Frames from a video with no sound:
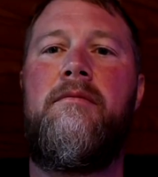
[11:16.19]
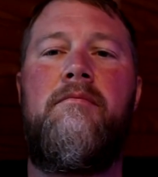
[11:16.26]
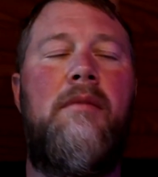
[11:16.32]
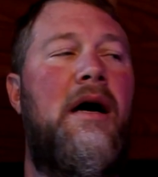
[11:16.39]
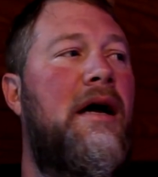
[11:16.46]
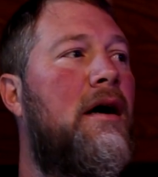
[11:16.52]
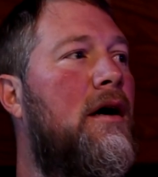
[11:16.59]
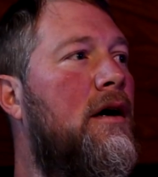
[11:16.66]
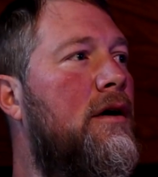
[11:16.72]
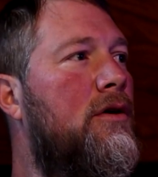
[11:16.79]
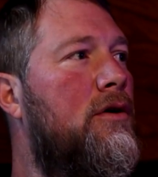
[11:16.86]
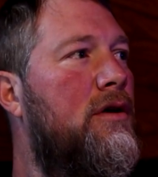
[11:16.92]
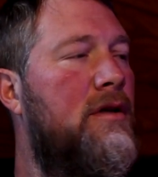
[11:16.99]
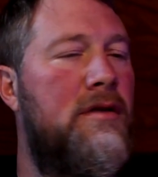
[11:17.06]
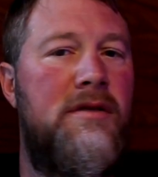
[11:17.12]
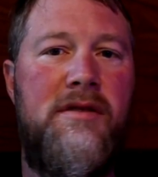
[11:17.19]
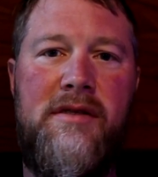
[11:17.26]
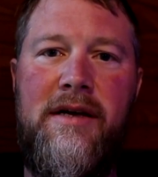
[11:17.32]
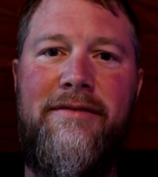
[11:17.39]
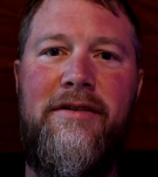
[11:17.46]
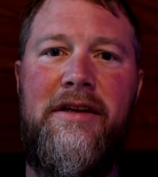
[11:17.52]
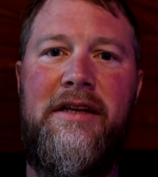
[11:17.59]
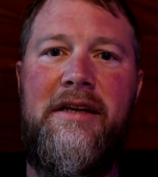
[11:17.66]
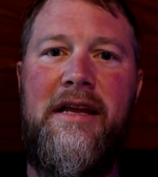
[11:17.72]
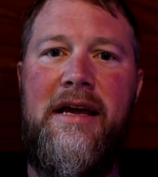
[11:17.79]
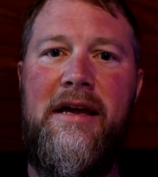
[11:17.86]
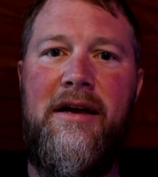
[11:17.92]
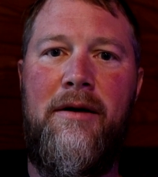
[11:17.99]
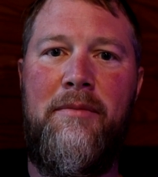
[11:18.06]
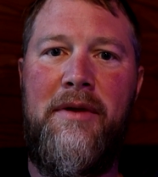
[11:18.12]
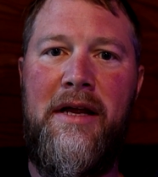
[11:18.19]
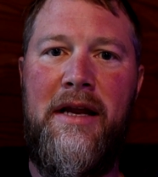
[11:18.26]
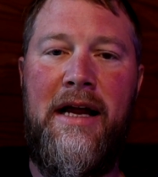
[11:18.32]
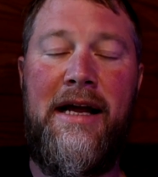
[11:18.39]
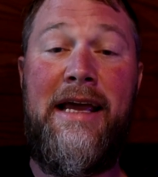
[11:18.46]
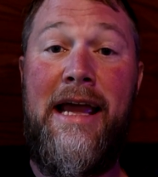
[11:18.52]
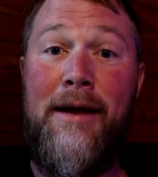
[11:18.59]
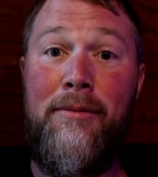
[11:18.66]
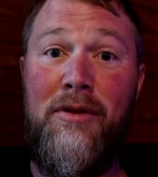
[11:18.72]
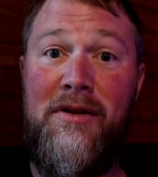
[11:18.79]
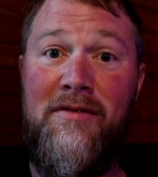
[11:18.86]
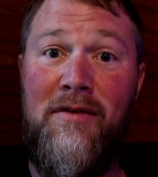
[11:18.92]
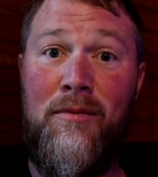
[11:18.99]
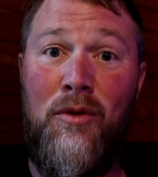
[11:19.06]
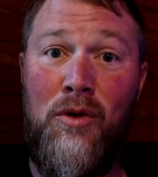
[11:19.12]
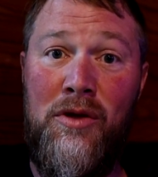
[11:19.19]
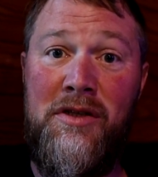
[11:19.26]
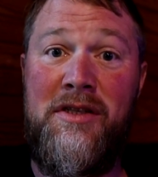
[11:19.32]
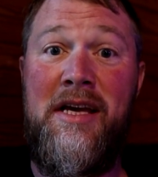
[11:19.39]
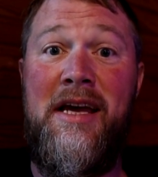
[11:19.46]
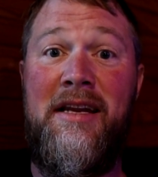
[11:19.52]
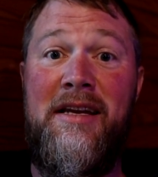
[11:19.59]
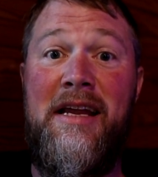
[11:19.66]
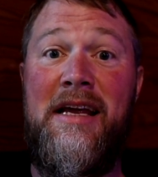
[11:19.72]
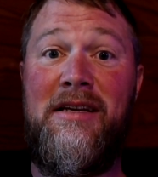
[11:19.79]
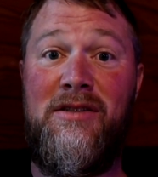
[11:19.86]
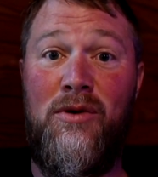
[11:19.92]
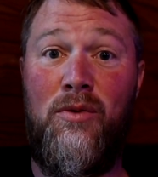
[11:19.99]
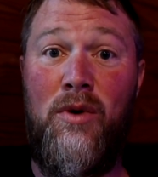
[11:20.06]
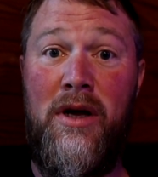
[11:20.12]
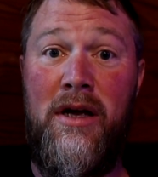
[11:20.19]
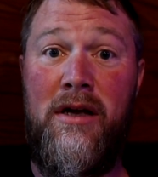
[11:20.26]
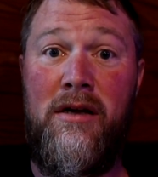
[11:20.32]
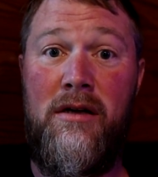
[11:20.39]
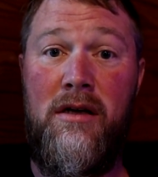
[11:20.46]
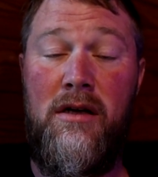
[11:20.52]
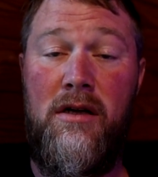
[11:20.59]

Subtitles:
My 170-day update. I can't believe I'm only 10 days away.